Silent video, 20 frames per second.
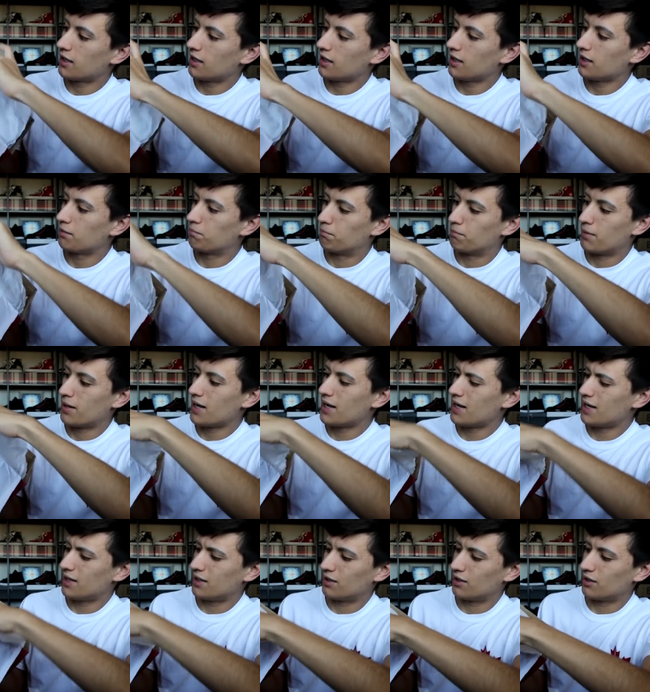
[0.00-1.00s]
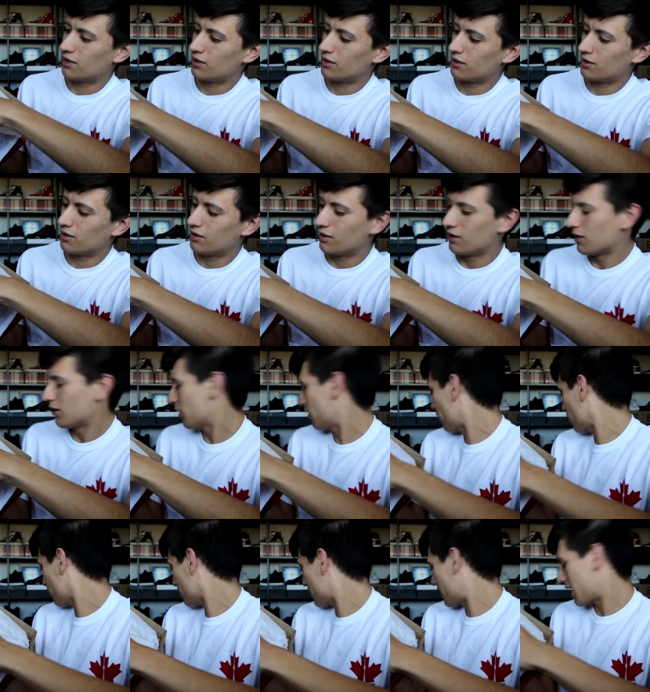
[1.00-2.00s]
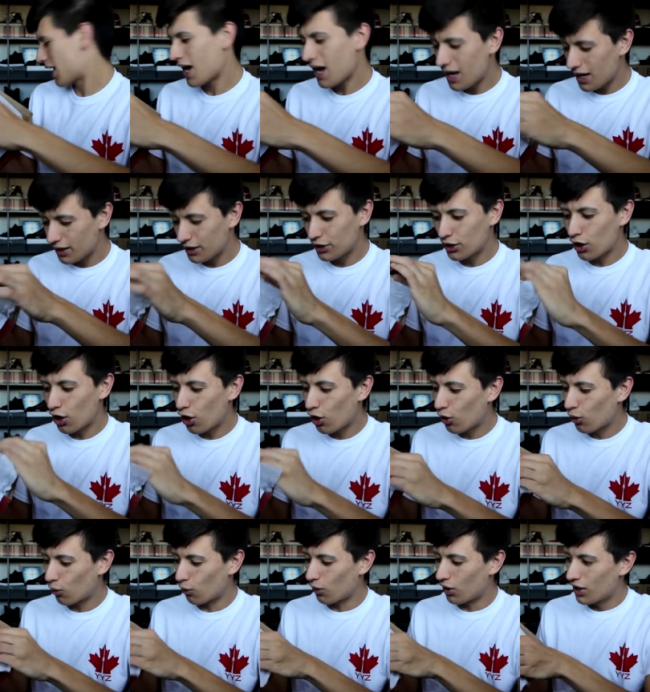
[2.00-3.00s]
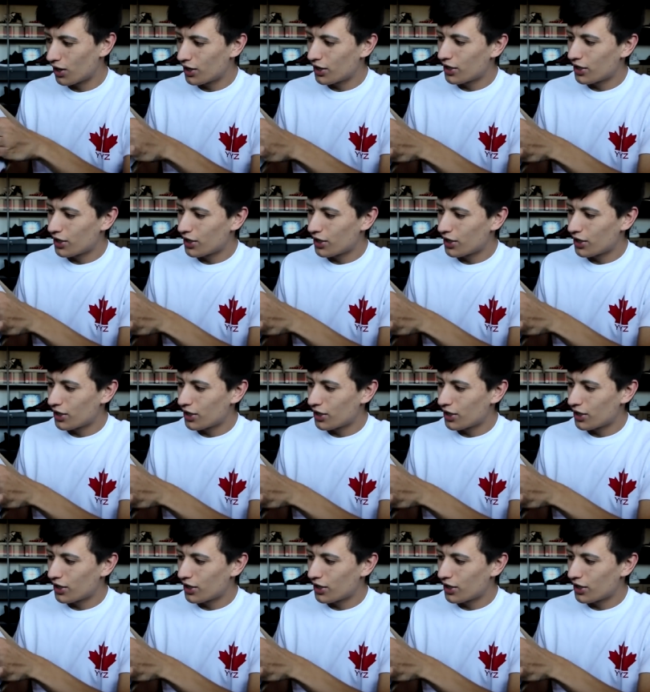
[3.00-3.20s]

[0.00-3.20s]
Oh man. Okay, yo.